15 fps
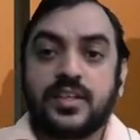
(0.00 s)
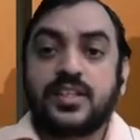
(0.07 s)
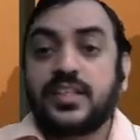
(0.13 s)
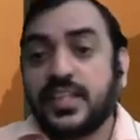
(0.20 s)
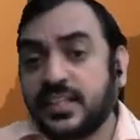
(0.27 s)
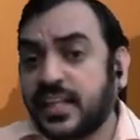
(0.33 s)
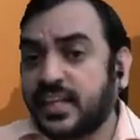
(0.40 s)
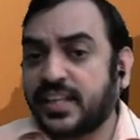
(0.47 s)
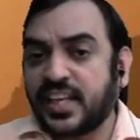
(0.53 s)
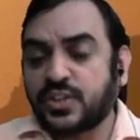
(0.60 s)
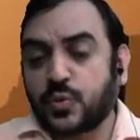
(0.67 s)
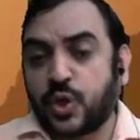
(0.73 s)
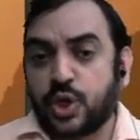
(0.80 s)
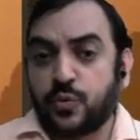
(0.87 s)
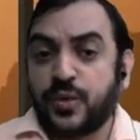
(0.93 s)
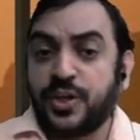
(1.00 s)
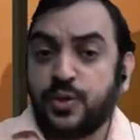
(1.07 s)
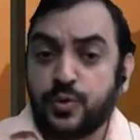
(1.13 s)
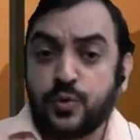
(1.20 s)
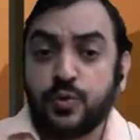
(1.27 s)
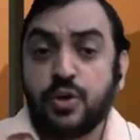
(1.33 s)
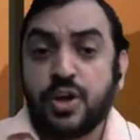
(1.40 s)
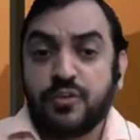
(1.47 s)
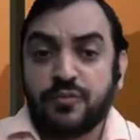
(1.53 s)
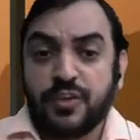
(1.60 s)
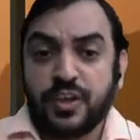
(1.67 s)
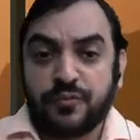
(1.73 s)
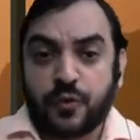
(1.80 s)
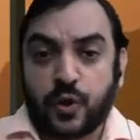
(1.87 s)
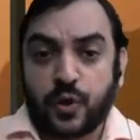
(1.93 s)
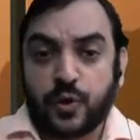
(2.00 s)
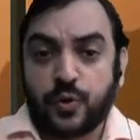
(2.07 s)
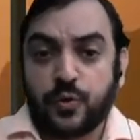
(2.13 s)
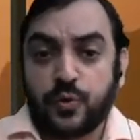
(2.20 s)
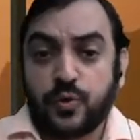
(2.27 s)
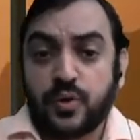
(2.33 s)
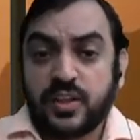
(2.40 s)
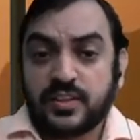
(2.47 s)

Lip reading: In that case, what do? We follow